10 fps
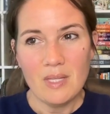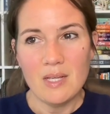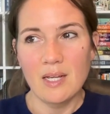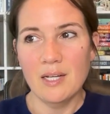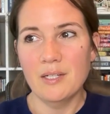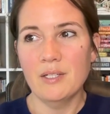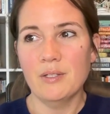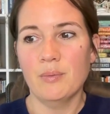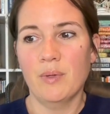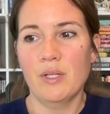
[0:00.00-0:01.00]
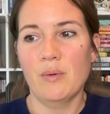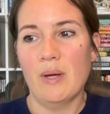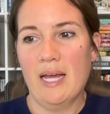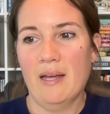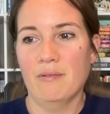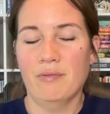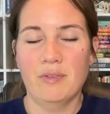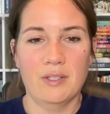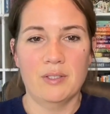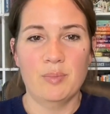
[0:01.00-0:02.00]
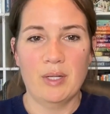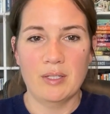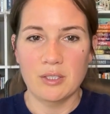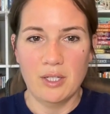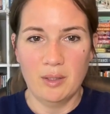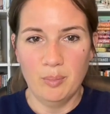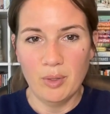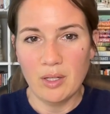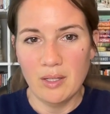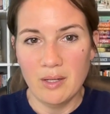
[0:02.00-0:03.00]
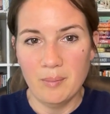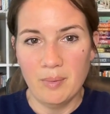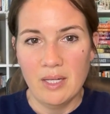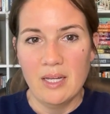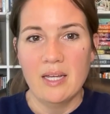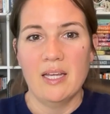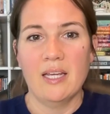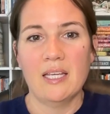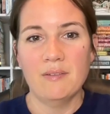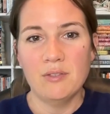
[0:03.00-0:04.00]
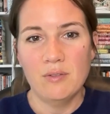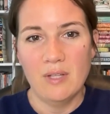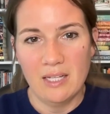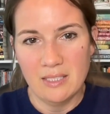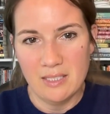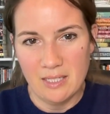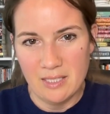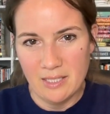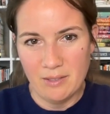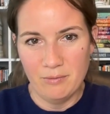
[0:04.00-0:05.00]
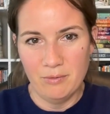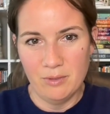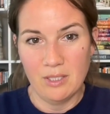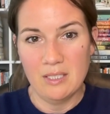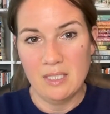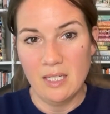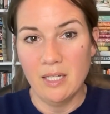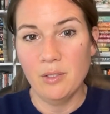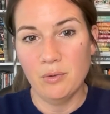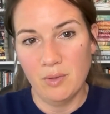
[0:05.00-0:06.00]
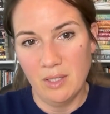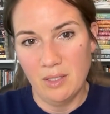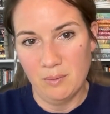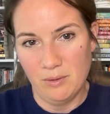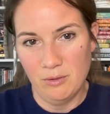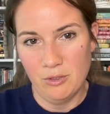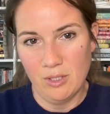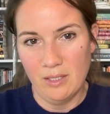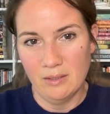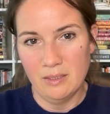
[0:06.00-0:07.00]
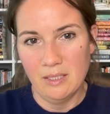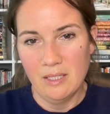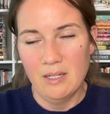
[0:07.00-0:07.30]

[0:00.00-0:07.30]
And when you have this parent-child book club, it gives you that incentive to continue reading with your child.